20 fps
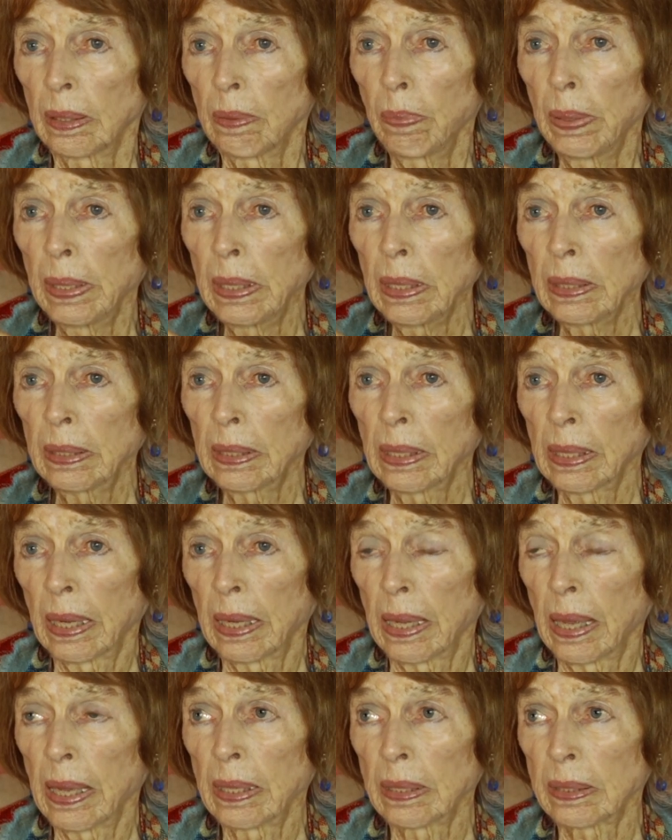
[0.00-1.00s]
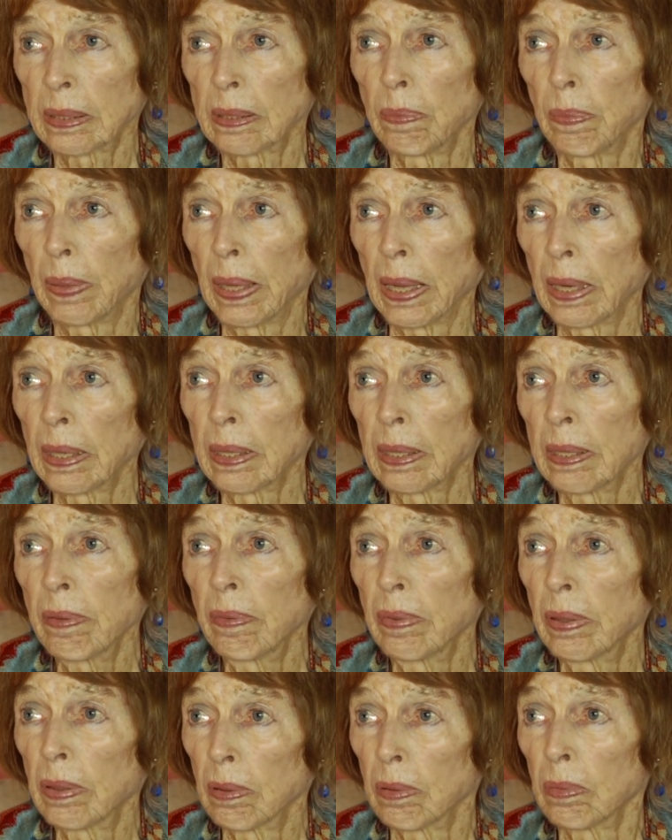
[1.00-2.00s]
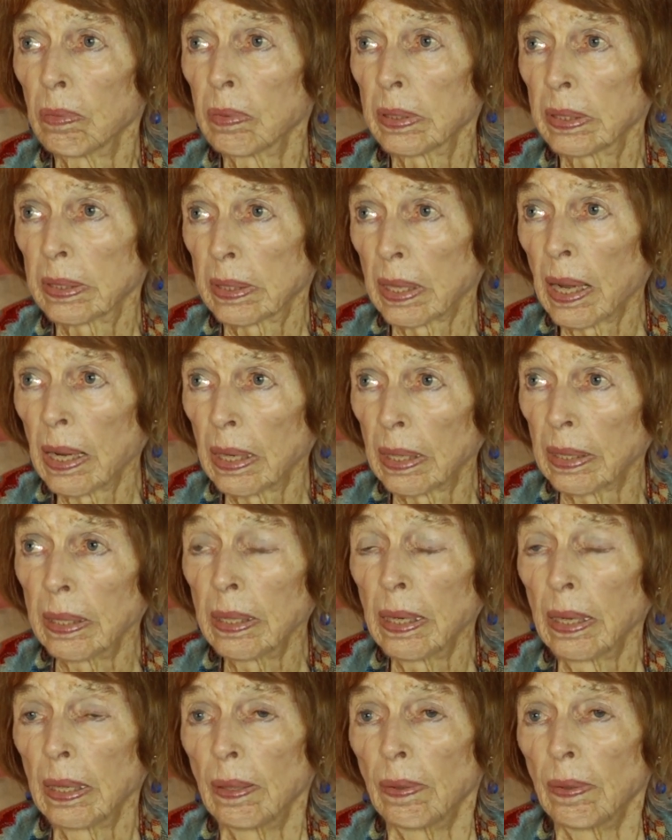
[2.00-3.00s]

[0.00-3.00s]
the minute that I asked him that, even though it was silent,